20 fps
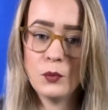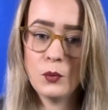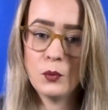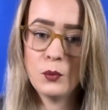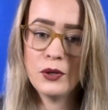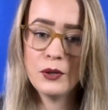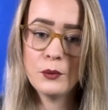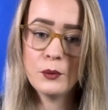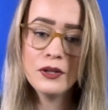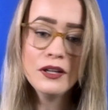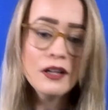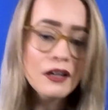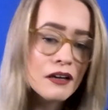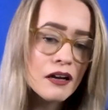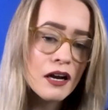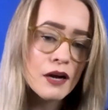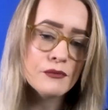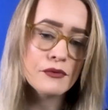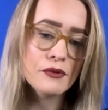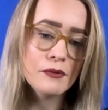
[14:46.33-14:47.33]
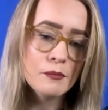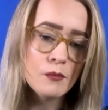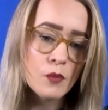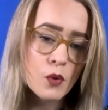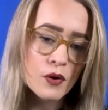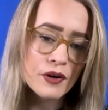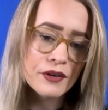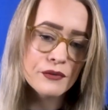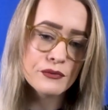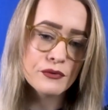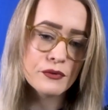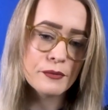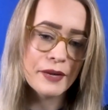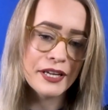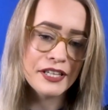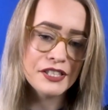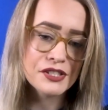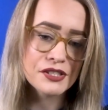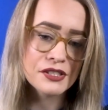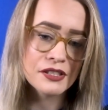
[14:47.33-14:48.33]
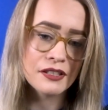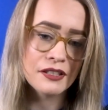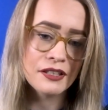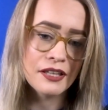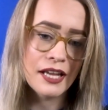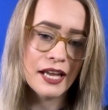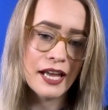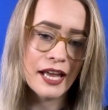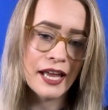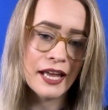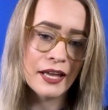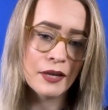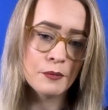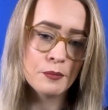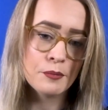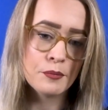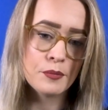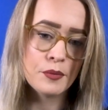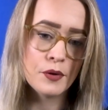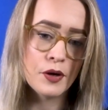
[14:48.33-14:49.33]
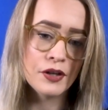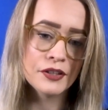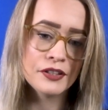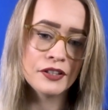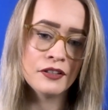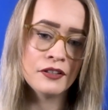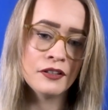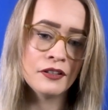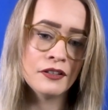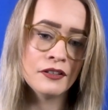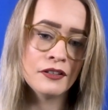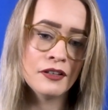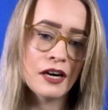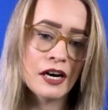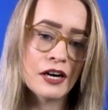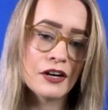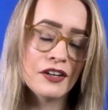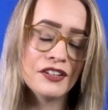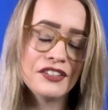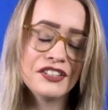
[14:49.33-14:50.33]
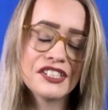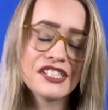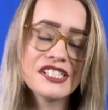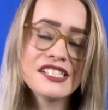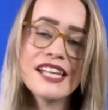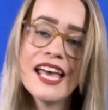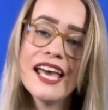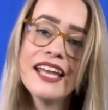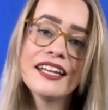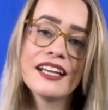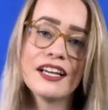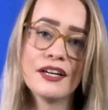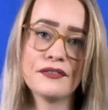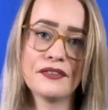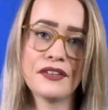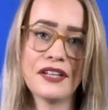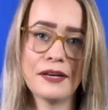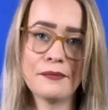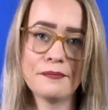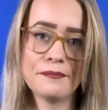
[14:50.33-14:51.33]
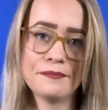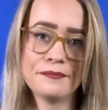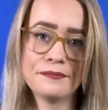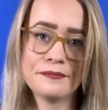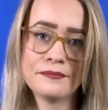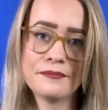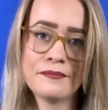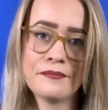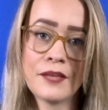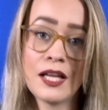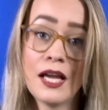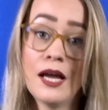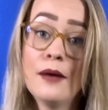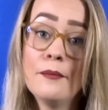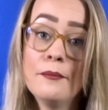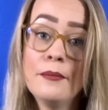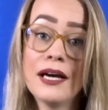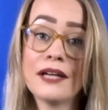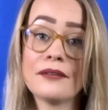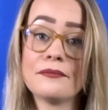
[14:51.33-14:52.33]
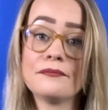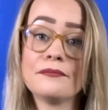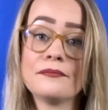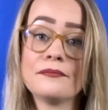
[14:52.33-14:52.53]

we will uncover more information and broaden our understanding of them. But